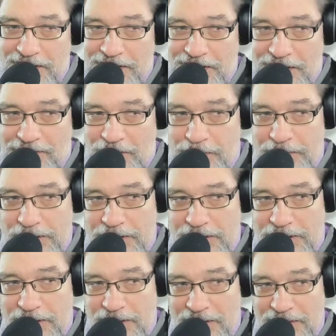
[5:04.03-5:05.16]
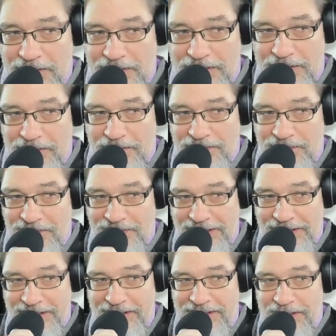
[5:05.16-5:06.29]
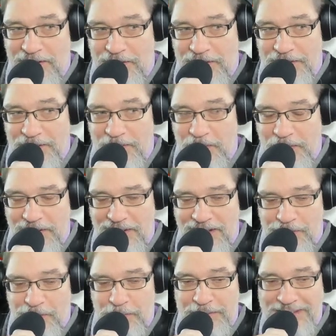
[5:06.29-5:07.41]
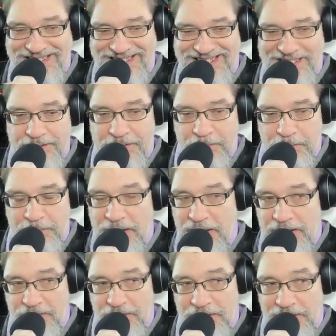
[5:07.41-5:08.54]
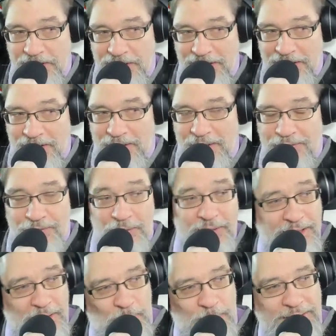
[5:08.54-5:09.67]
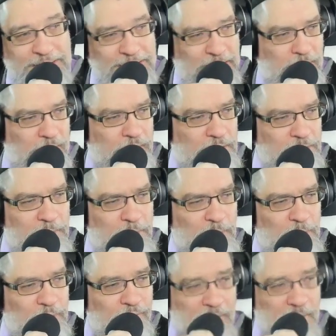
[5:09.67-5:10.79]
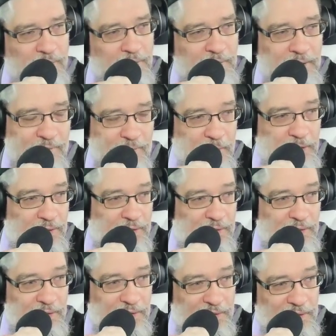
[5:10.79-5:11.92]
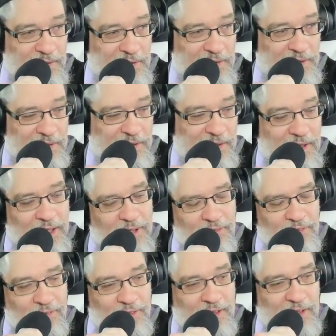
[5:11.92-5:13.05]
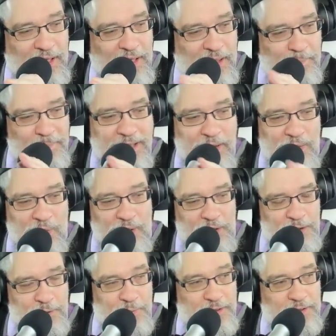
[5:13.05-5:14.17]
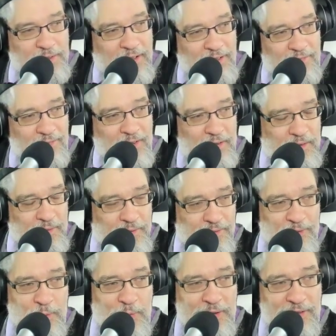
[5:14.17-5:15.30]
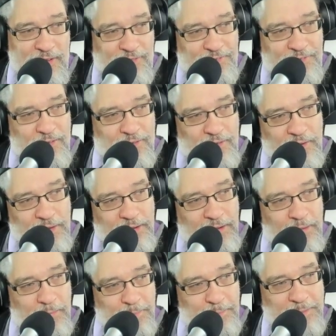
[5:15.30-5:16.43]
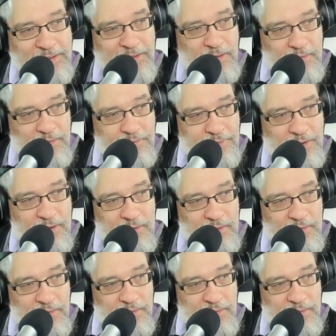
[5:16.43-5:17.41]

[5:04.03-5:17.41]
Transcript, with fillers: governments are fighting terrorism when governments exist because of it. If you take away terrorism, who would follow the government? If how many laws would you not follow if you weren't fearful that you might be killed if you don't?